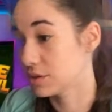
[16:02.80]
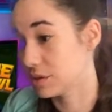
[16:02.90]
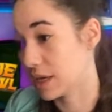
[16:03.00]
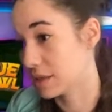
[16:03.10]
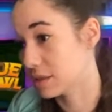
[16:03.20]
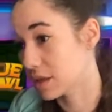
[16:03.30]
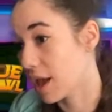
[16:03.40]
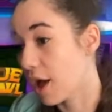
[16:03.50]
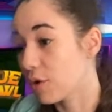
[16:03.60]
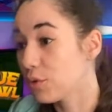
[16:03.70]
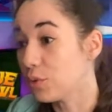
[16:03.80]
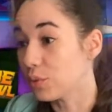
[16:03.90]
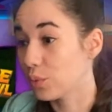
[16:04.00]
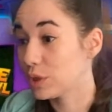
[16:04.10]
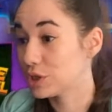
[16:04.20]
next. Ooh,
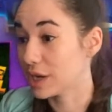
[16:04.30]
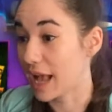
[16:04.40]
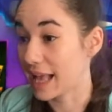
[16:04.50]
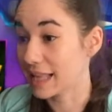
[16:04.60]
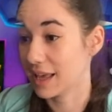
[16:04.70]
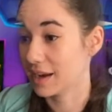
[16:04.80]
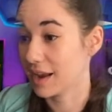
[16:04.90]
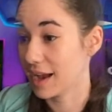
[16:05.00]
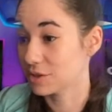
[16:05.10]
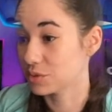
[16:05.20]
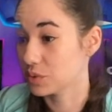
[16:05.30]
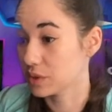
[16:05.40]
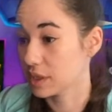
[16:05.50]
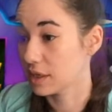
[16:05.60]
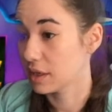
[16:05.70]
we should add that,
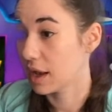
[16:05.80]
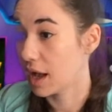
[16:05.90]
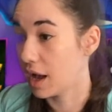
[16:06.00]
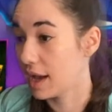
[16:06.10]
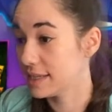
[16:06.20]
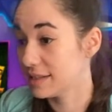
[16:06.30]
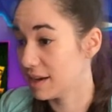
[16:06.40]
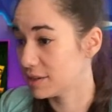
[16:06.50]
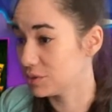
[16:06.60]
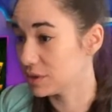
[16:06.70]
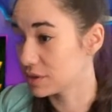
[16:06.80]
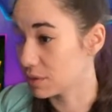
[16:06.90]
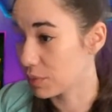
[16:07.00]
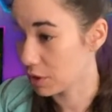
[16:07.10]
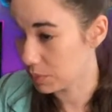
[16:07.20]
actually. I did not do this on
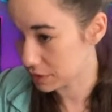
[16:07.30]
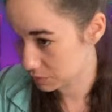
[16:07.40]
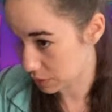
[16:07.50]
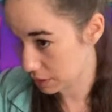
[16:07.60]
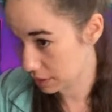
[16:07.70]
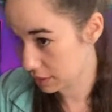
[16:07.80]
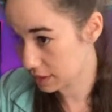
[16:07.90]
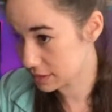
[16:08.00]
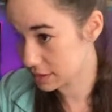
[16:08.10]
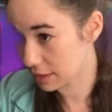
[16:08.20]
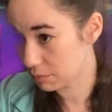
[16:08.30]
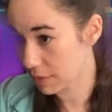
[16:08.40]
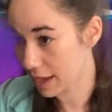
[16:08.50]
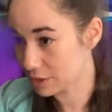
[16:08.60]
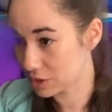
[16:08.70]
purpose, but let's say
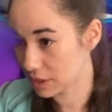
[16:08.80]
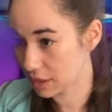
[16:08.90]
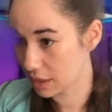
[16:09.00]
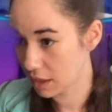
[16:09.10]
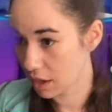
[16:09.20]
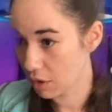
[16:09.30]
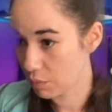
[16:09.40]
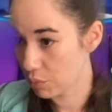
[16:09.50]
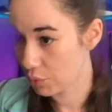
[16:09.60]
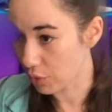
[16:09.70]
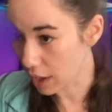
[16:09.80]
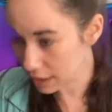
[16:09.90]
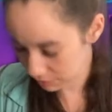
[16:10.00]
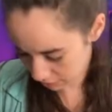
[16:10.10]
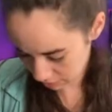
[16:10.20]
match the primary